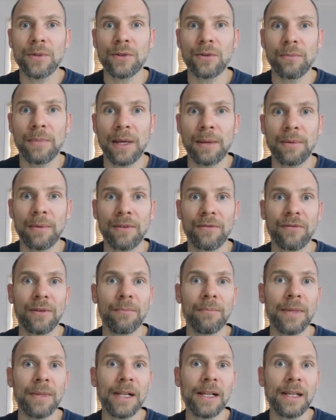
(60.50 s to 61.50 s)
You may be
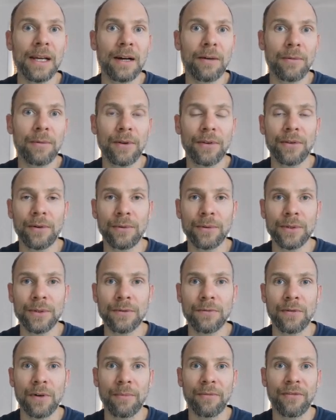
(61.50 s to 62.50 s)
familiar with those
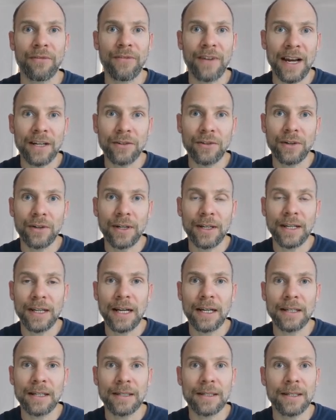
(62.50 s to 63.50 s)
from factor
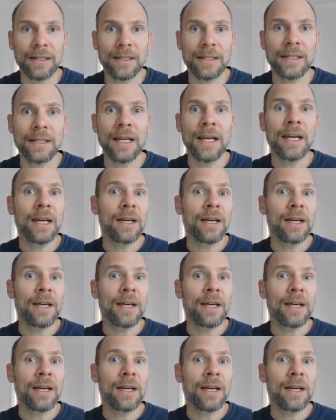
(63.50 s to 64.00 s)
analysis.